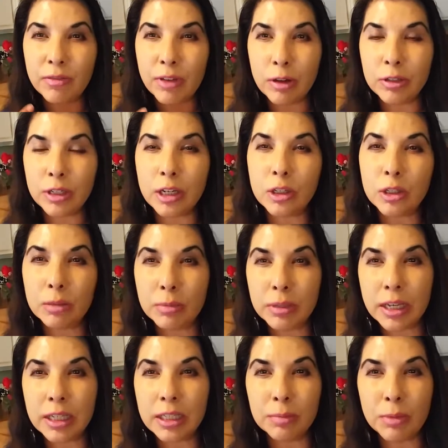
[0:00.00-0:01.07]
foundation
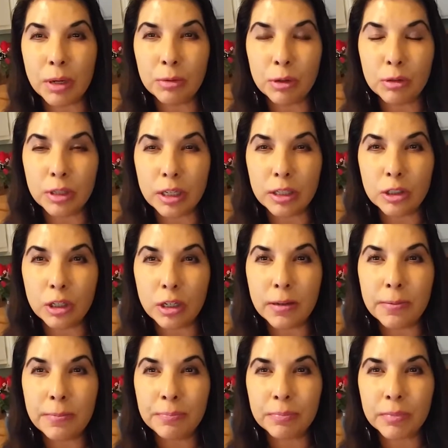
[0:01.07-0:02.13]
because of my rosacea.